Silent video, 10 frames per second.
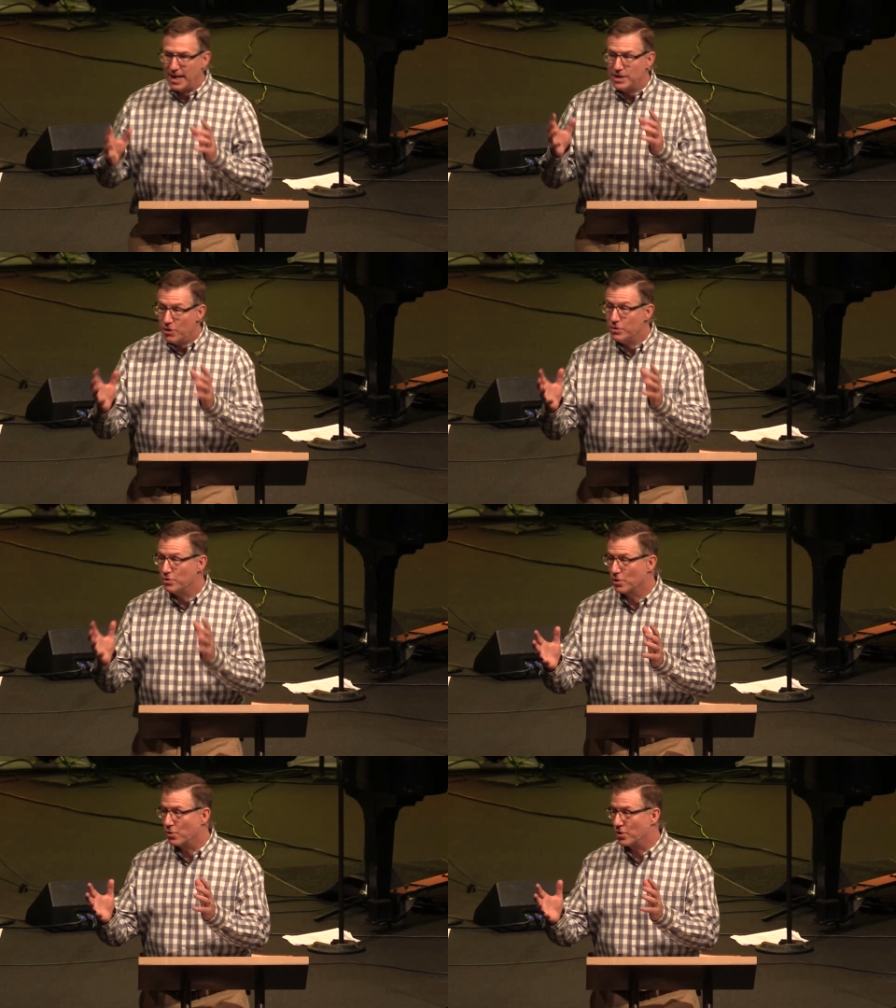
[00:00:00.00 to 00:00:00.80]
know you,
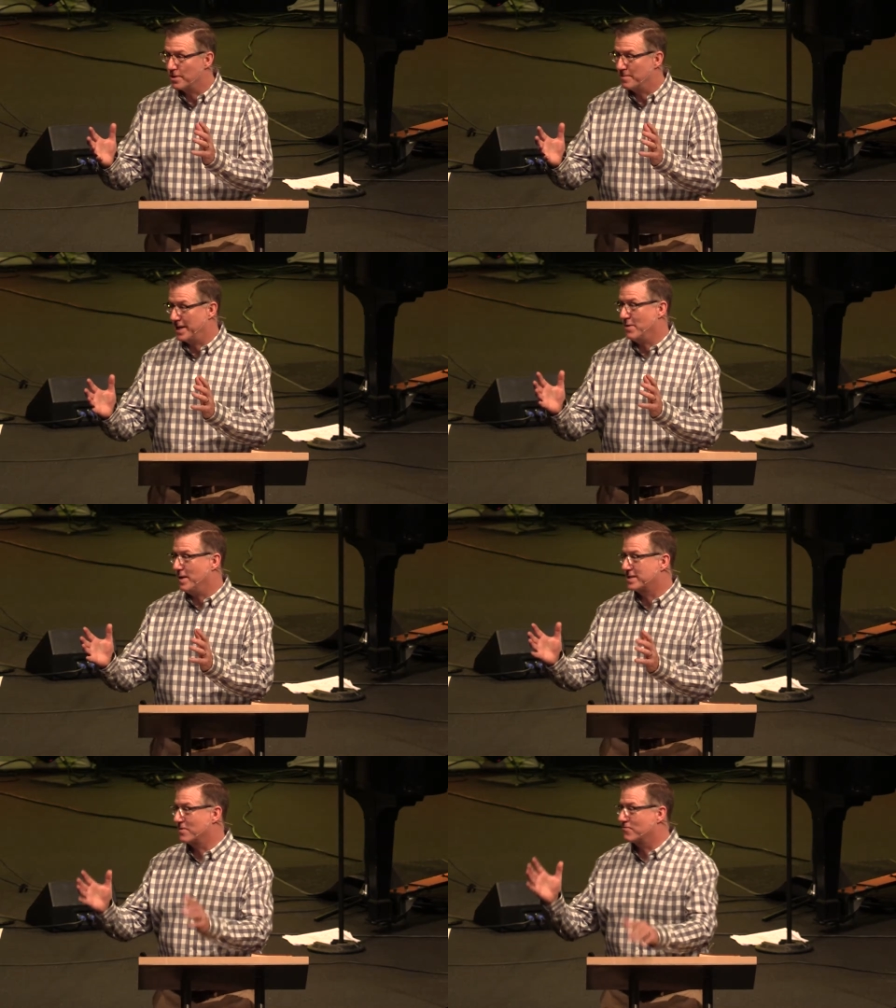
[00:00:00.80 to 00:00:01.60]
Lord, but I
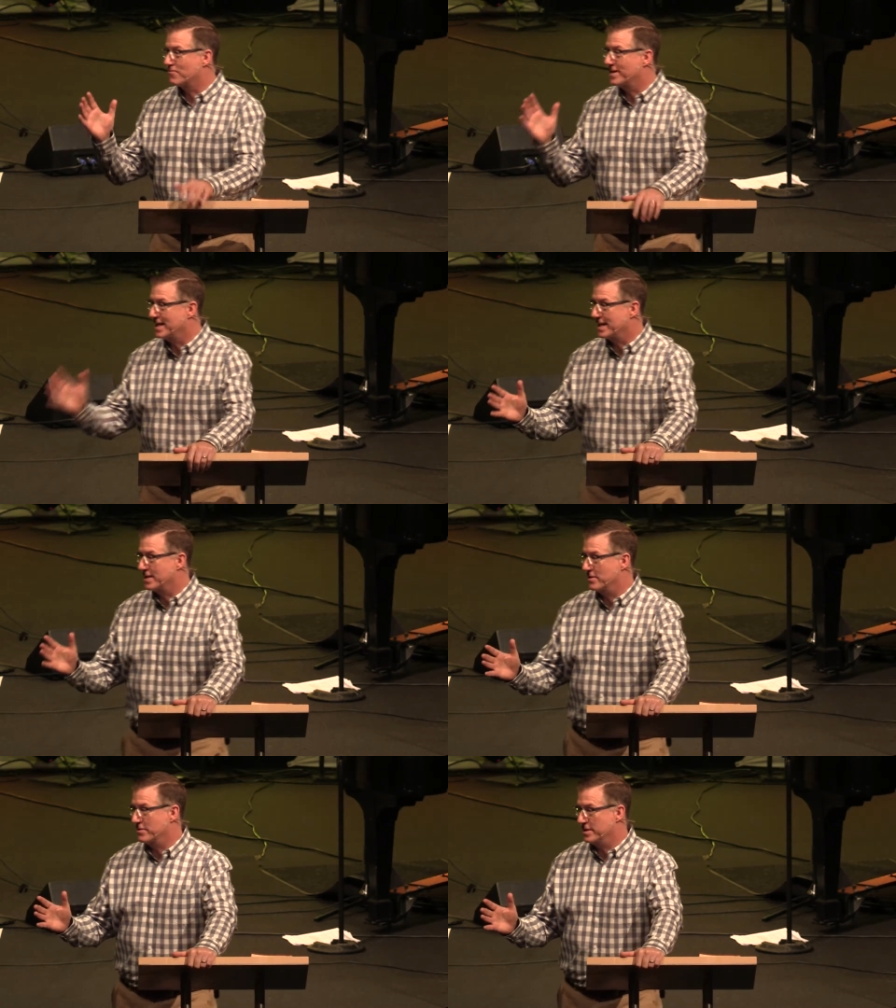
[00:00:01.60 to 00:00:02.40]
want to really
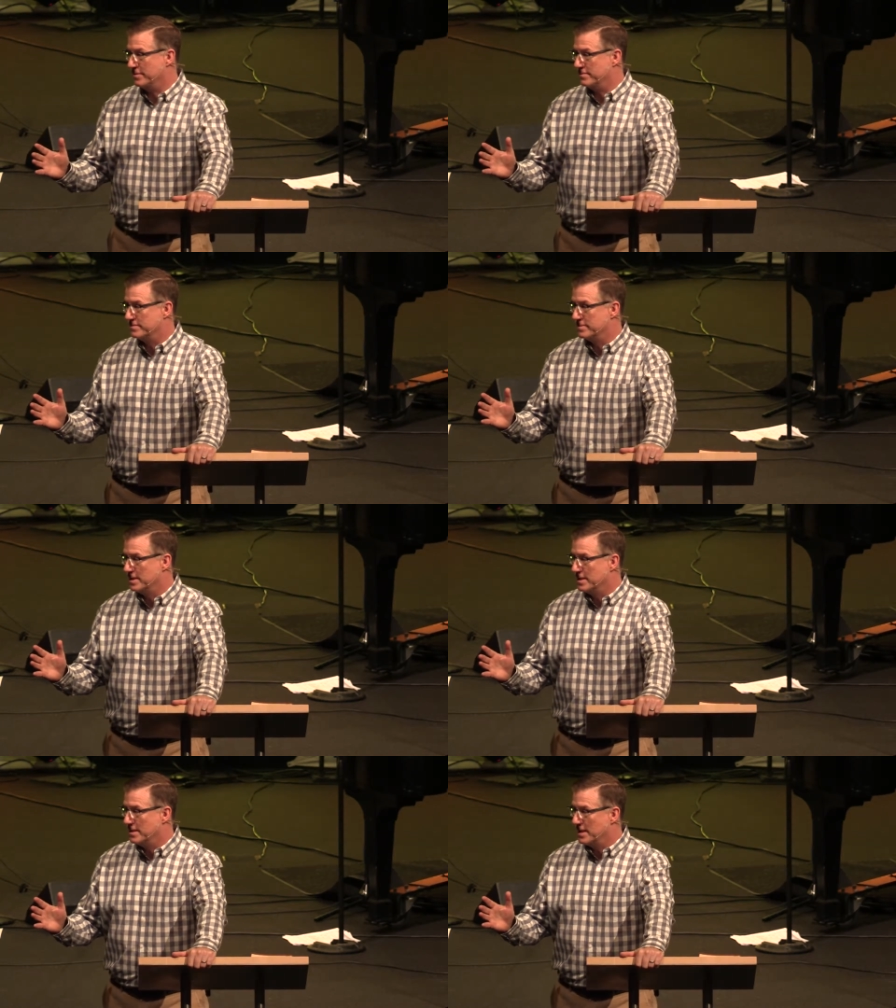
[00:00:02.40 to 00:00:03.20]
know you.
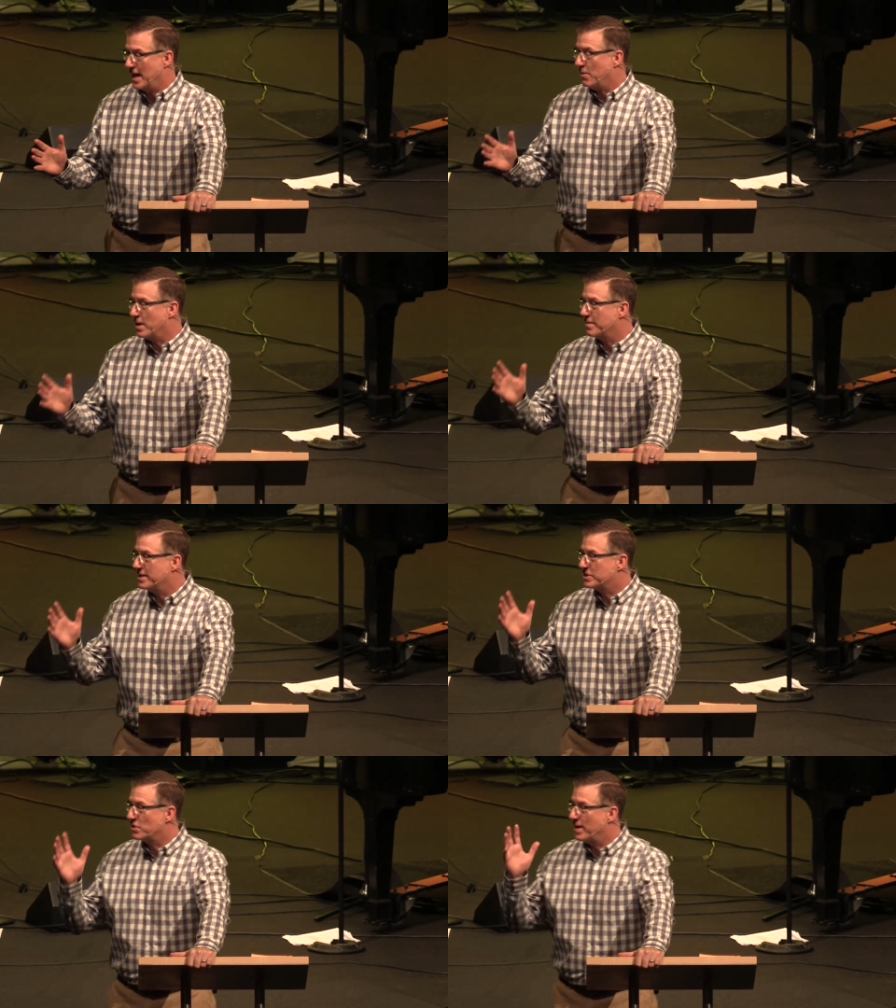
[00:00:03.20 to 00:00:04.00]
I want to be
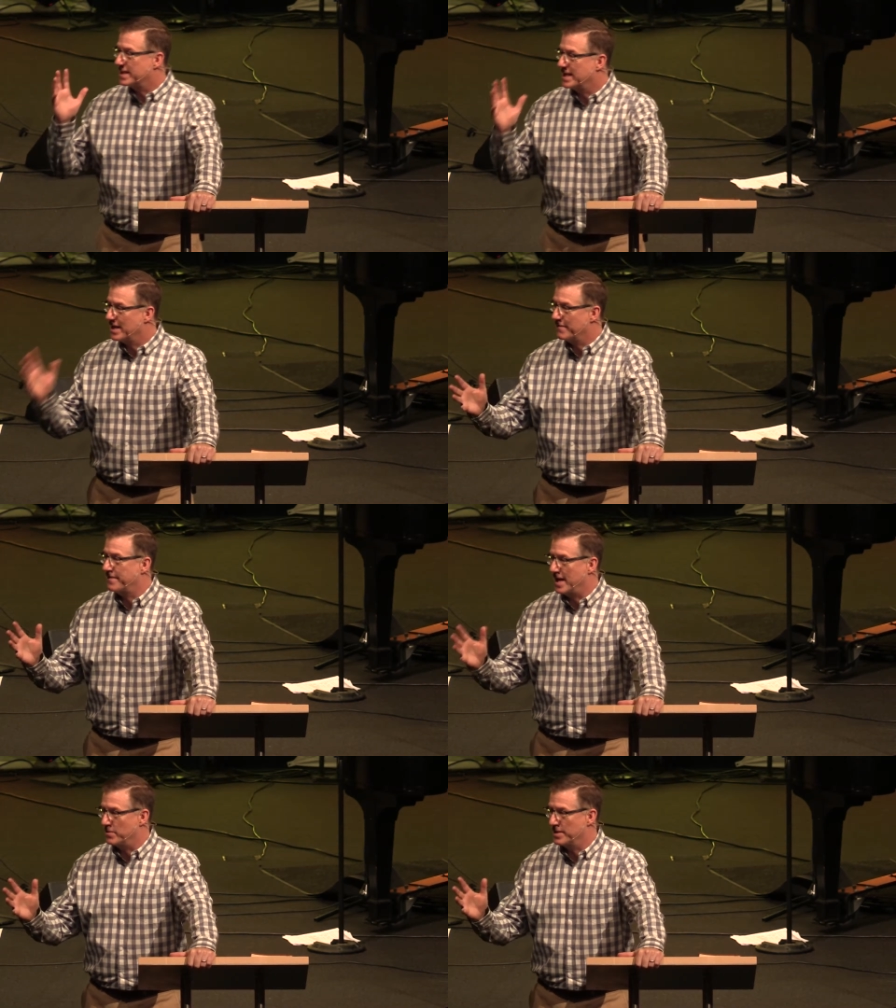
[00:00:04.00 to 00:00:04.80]
so
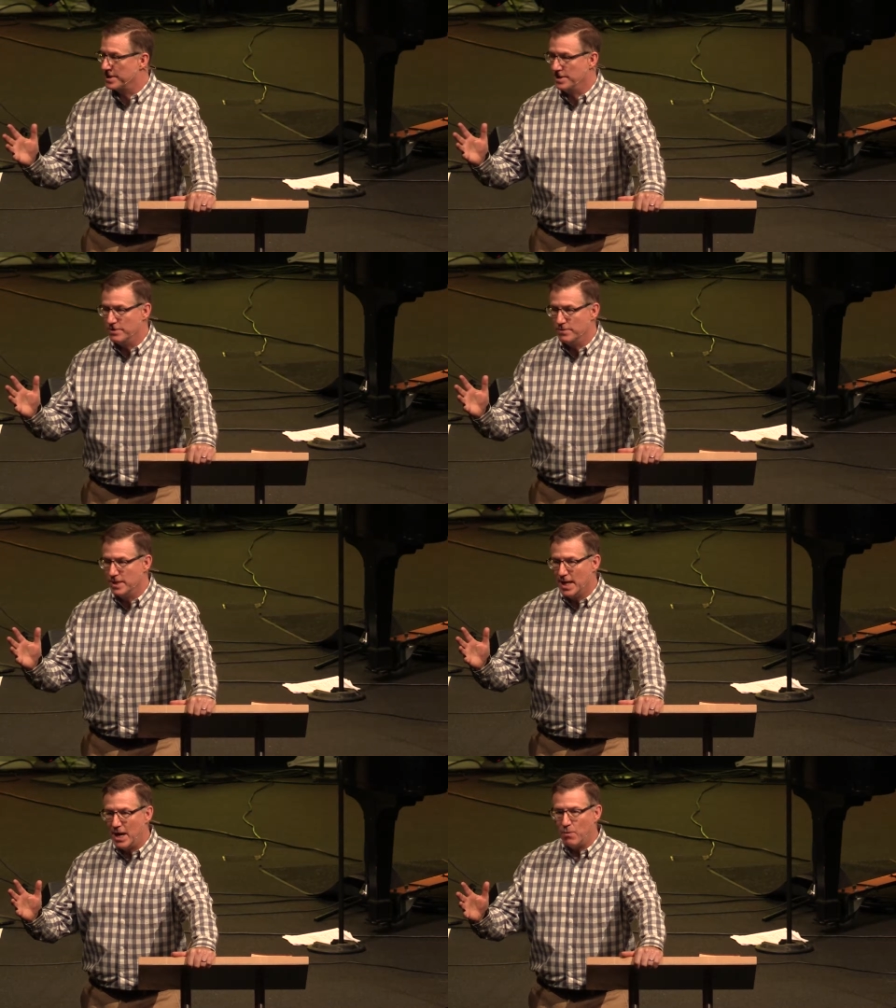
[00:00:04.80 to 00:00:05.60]
identified with you.
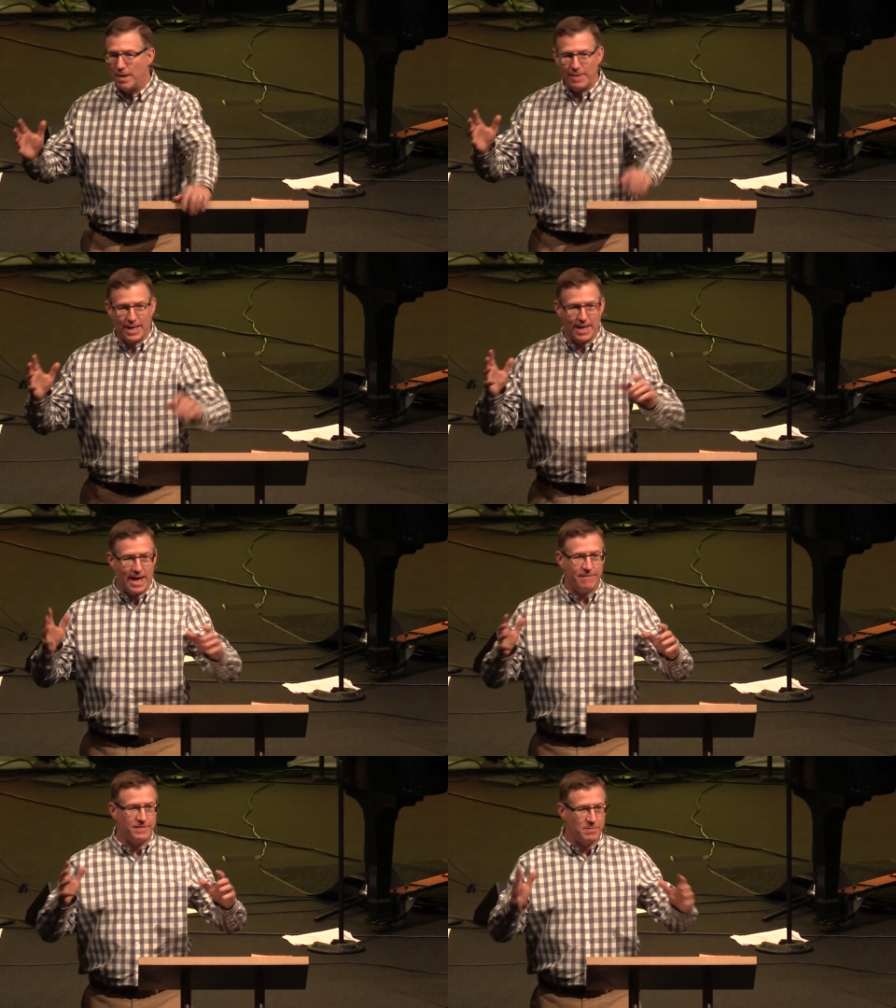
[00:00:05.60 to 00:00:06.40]
I want my
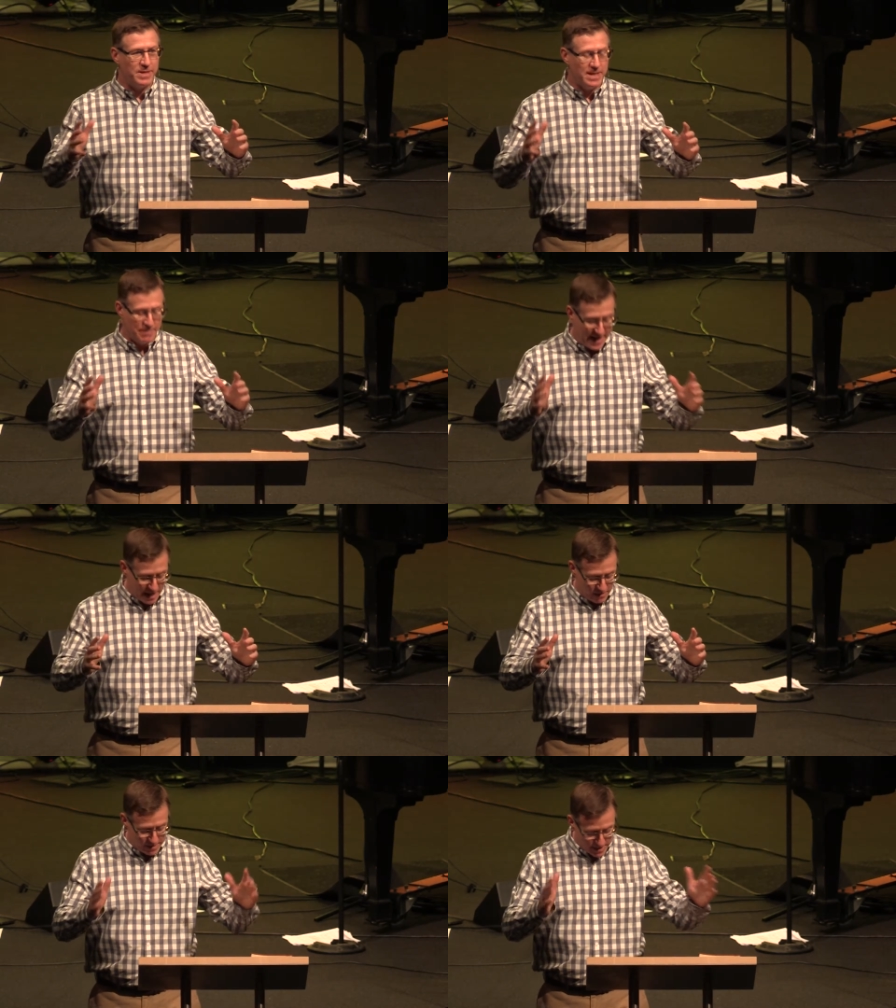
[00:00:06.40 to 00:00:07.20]
life to be
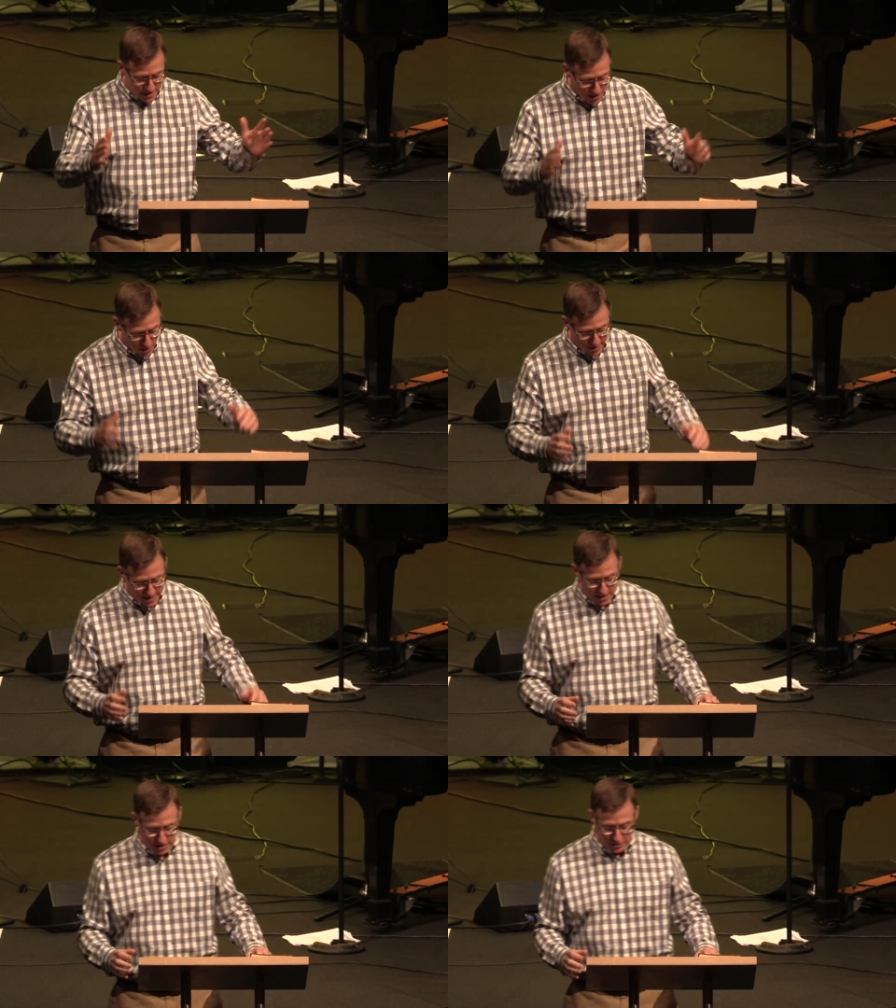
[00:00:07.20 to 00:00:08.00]
about knowing
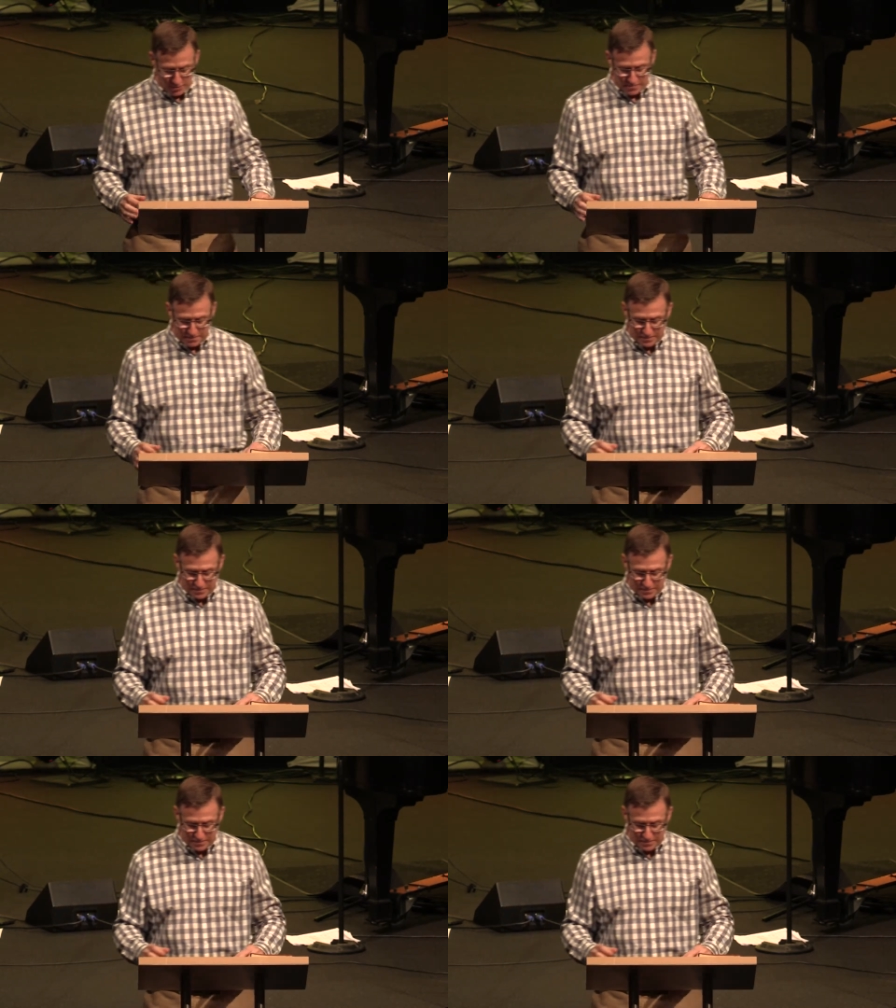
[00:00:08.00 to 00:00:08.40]
you.